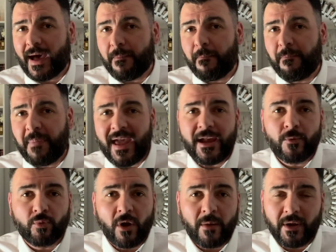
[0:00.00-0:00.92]
bay
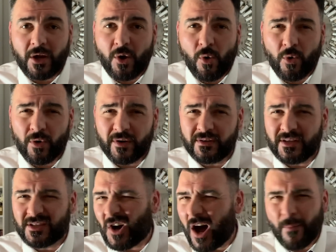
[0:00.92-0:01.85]
rum accord in the
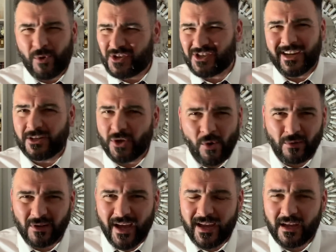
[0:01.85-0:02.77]
top, which I
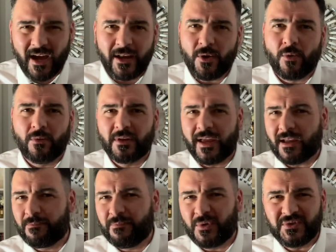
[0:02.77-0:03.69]
don't like. I don't
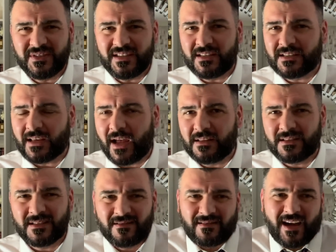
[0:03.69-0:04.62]
like boozy
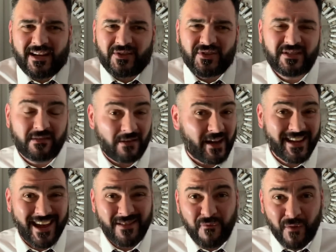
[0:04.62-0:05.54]
scents. I just,
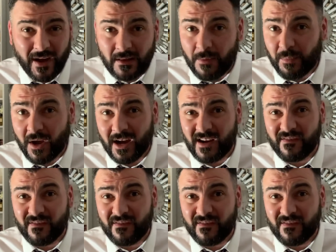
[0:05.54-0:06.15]
again, find them kind of